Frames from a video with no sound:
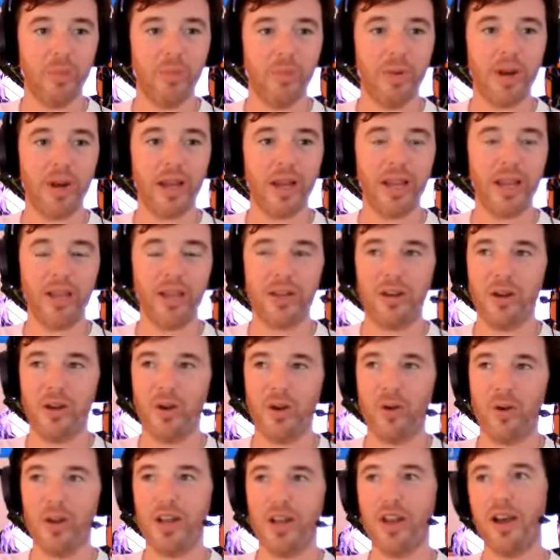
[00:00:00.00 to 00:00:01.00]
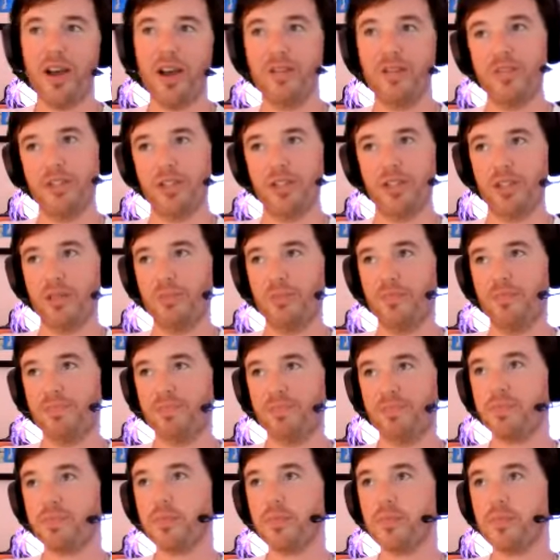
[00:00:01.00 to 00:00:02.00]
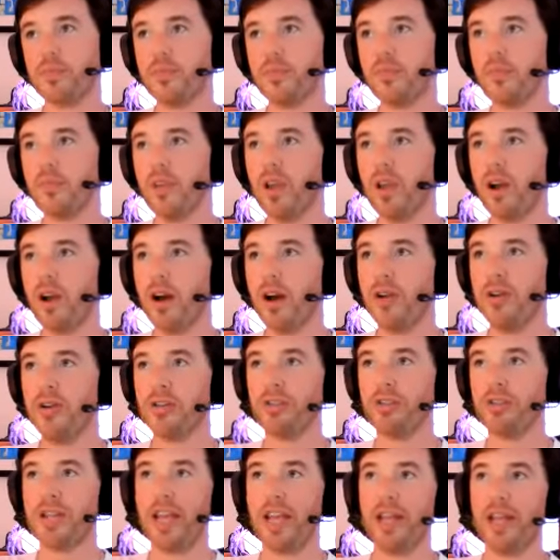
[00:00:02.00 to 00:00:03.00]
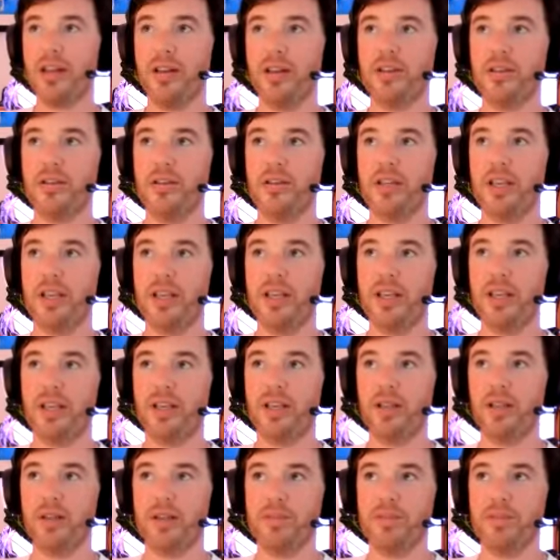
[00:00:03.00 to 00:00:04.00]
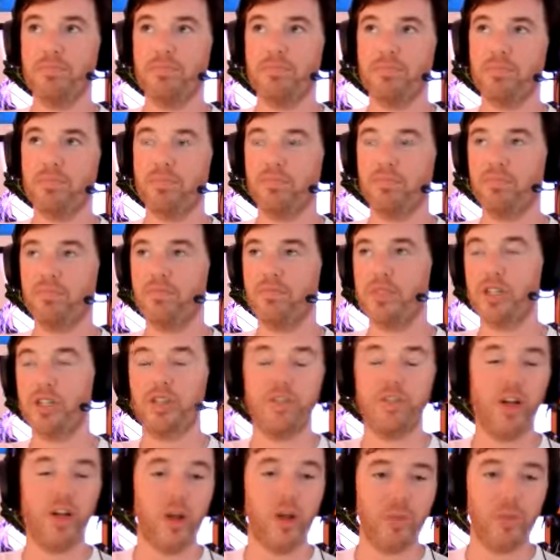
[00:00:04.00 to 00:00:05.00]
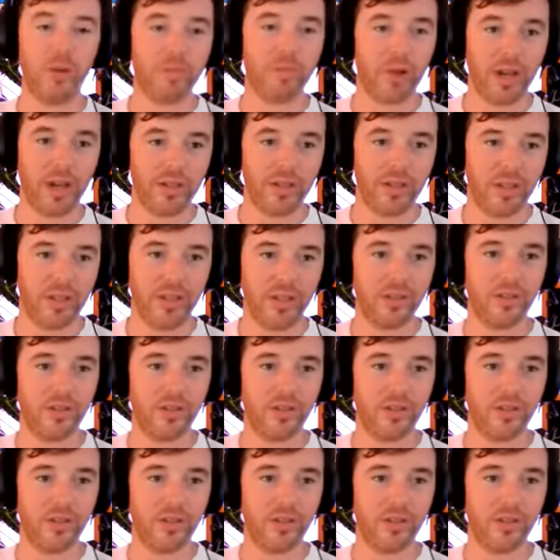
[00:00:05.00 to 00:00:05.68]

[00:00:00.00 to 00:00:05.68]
but I know enough to understand the development process